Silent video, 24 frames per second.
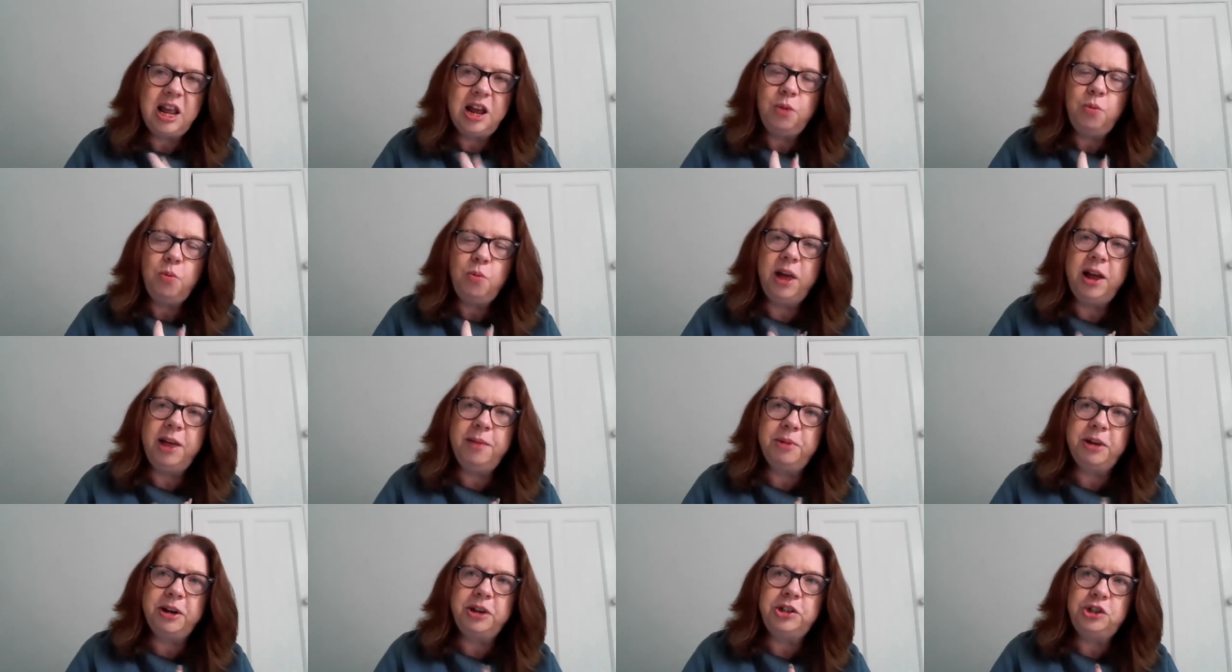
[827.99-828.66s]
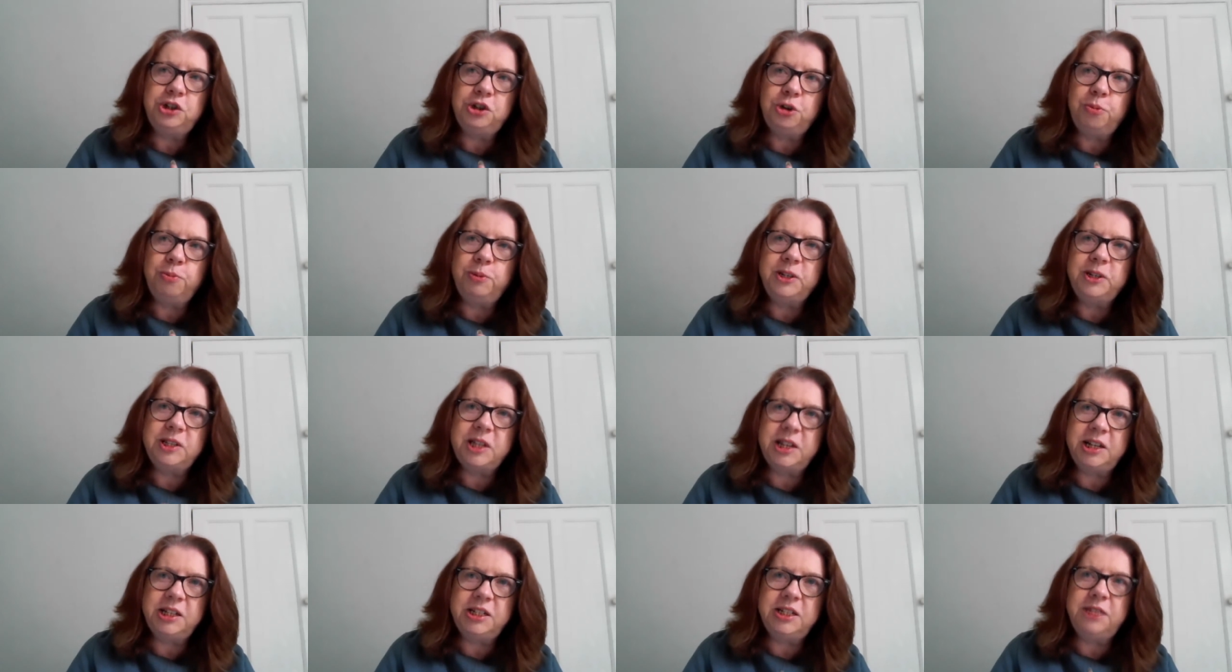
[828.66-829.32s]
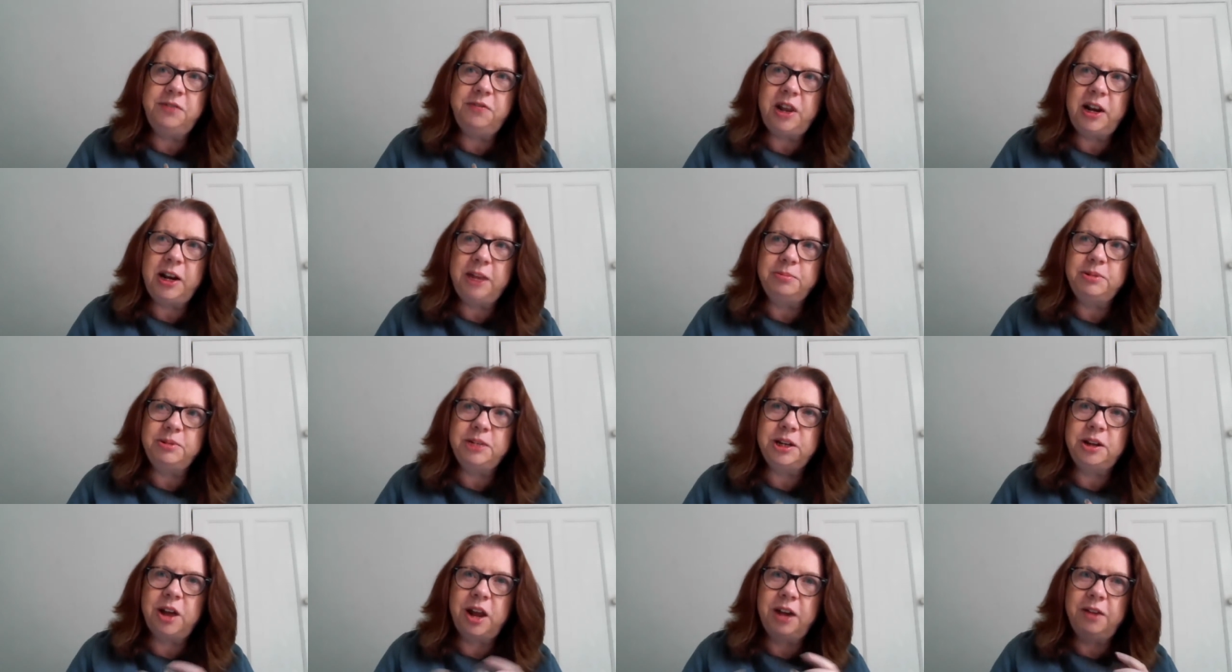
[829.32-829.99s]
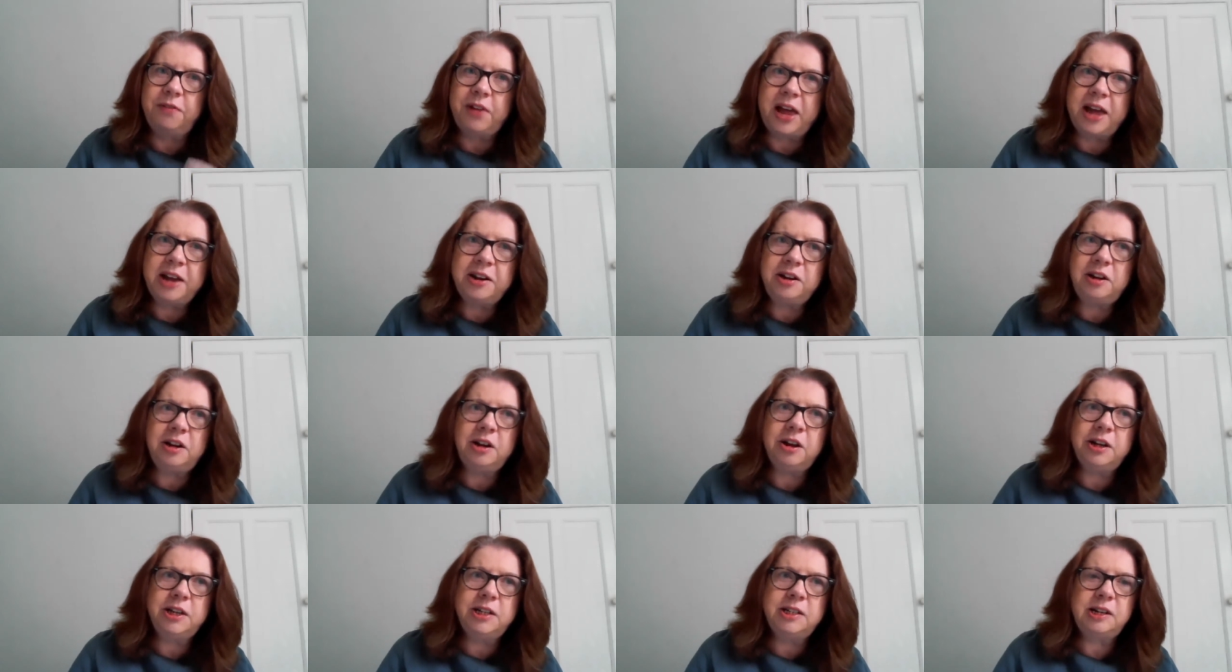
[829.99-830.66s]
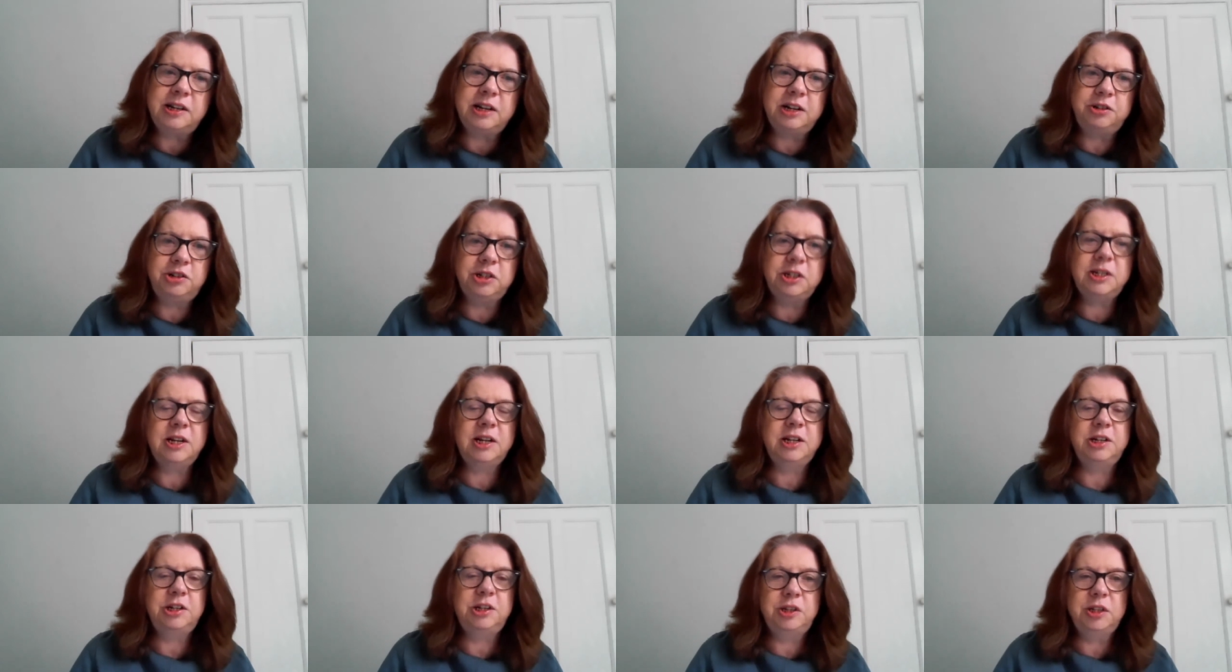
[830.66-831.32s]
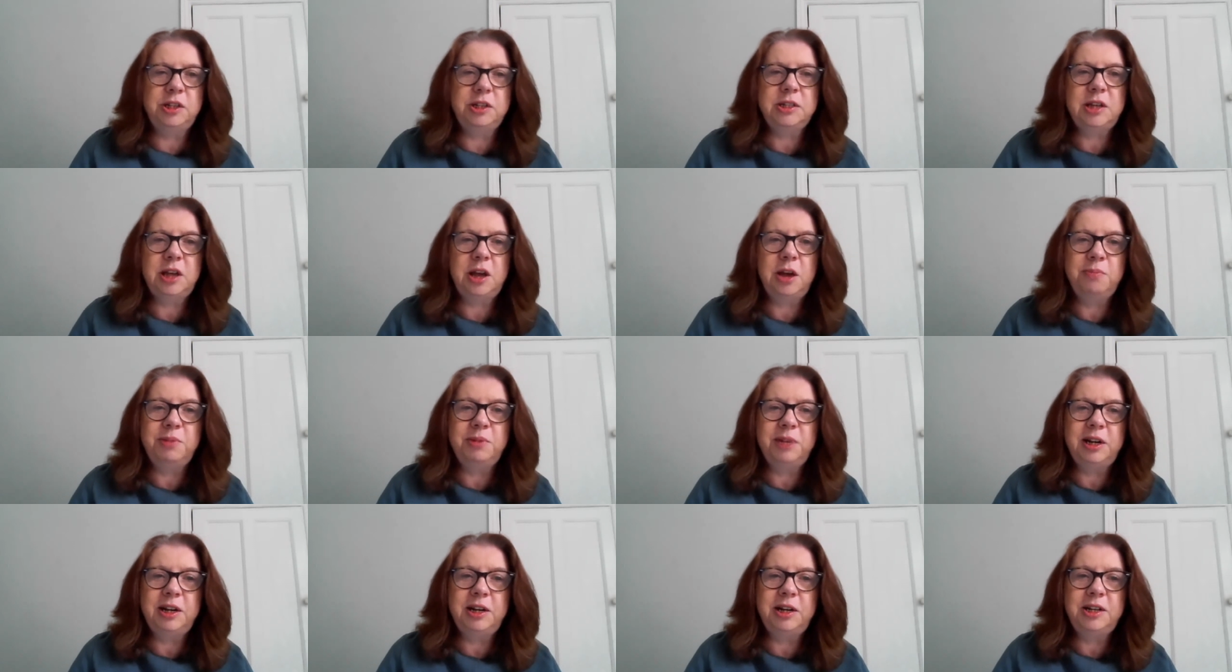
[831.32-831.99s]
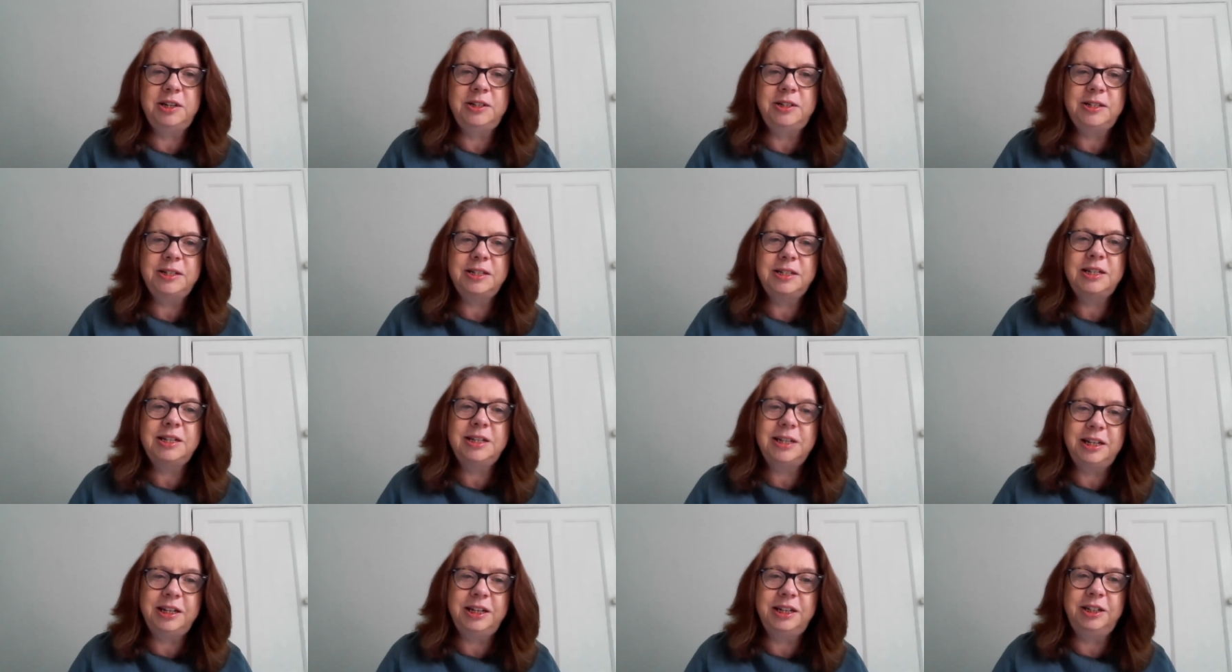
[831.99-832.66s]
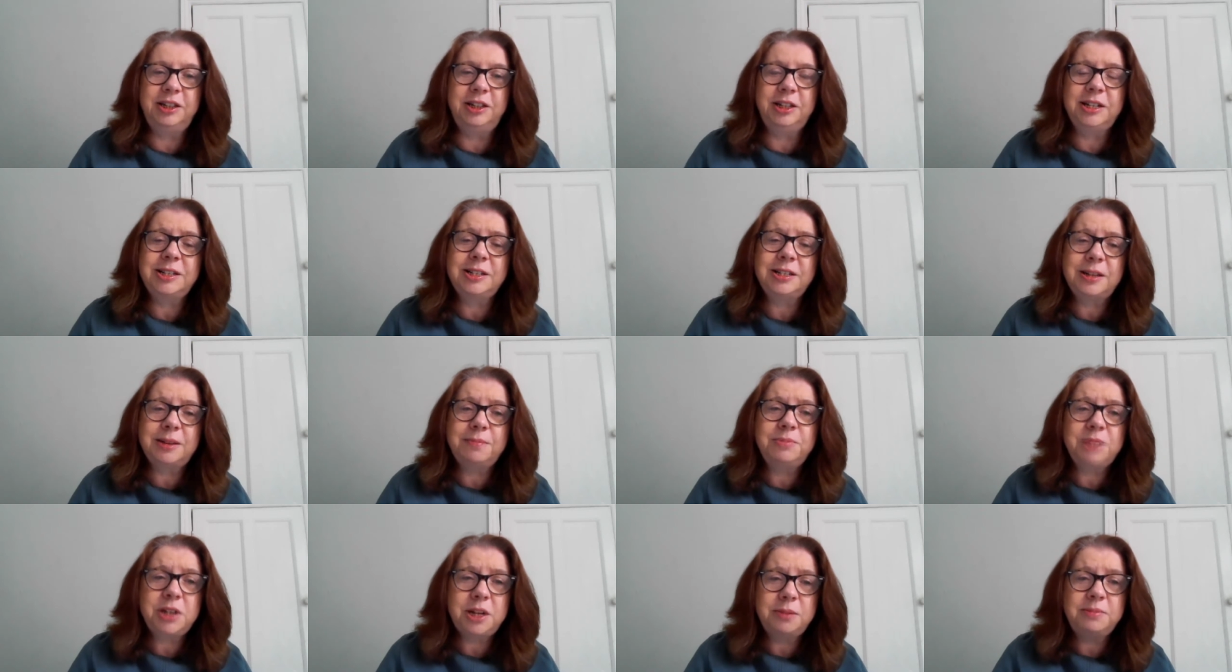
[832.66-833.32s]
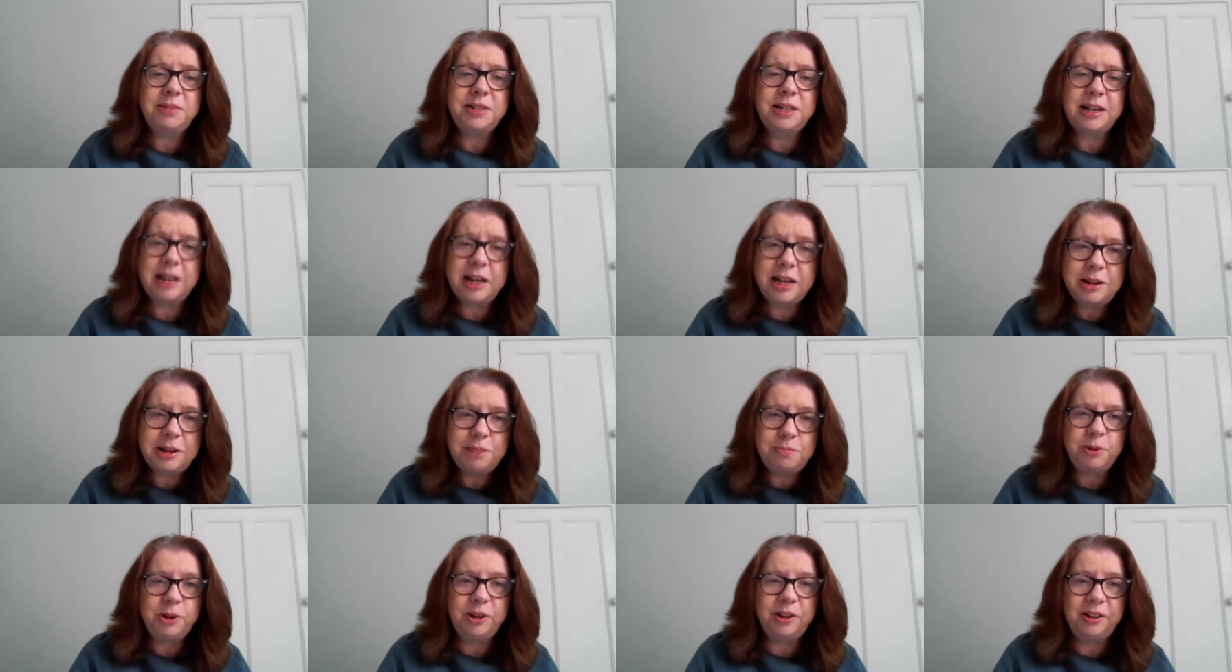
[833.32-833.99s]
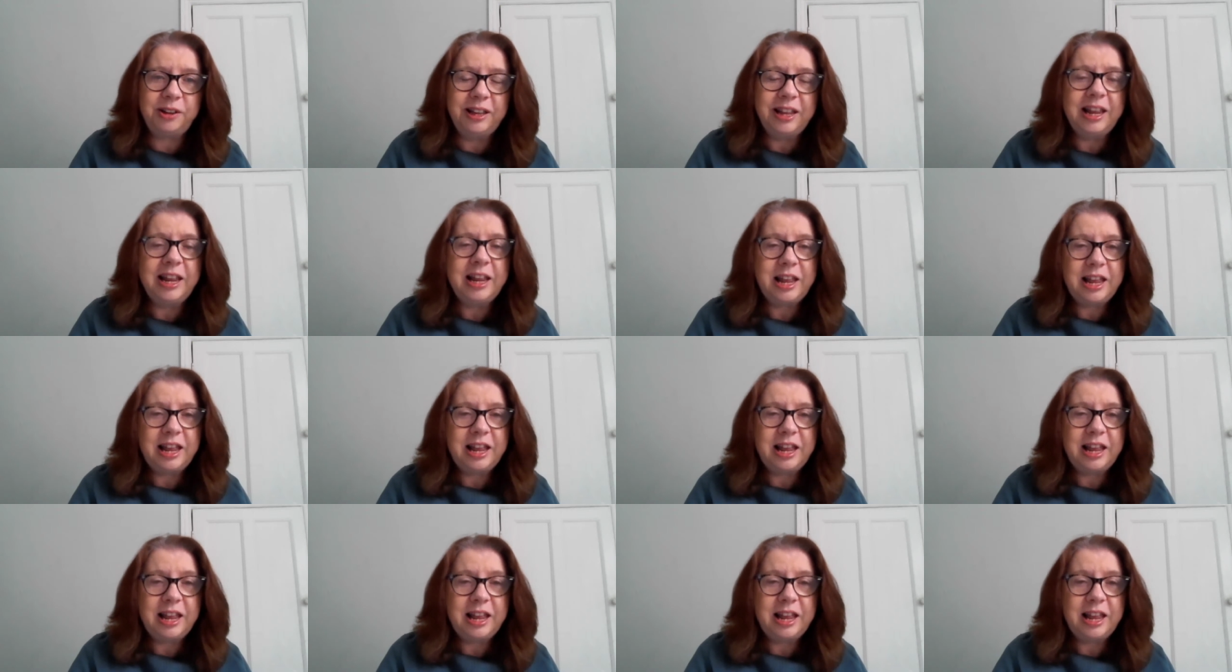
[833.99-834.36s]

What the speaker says: where my job has then developed to kind of analyse legislation that's coming in and seeing that sometimes Labour